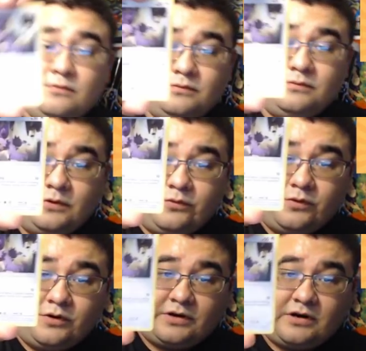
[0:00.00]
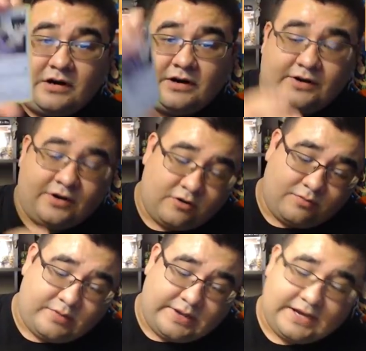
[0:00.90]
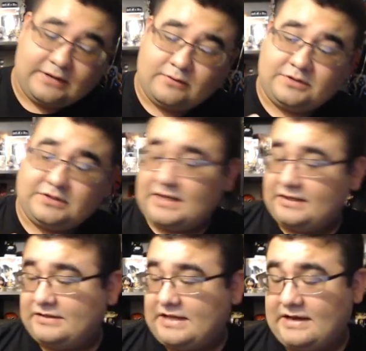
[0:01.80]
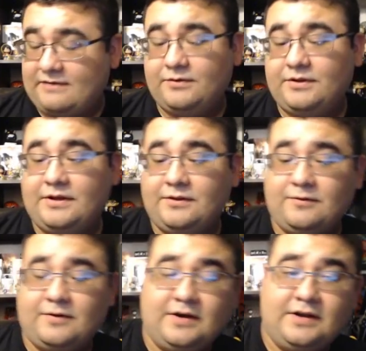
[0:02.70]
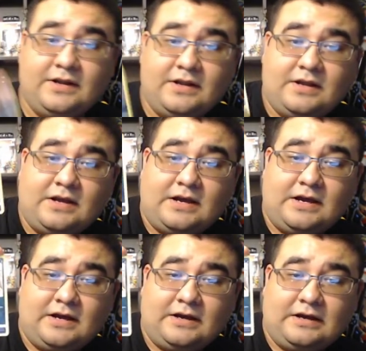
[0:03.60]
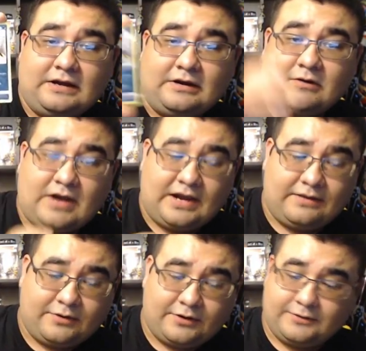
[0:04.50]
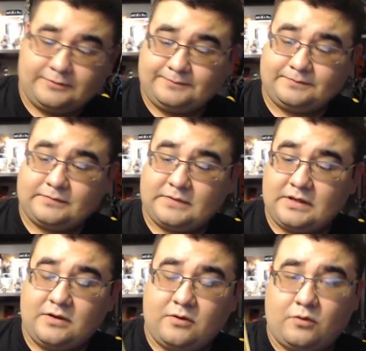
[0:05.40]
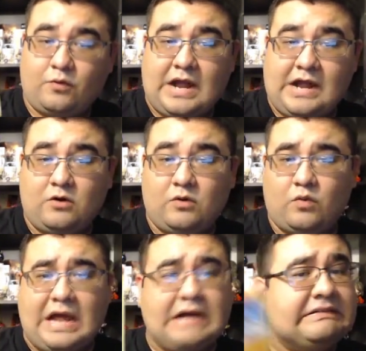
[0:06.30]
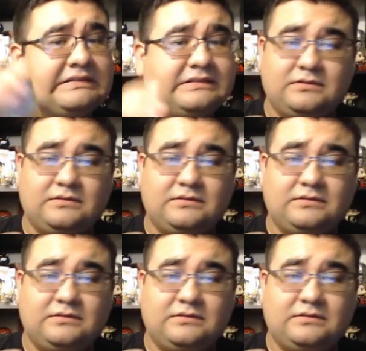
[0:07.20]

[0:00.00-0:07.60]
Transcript: Reward card, Noibate, which is nice to have with the other one. A Grimer, Raulu,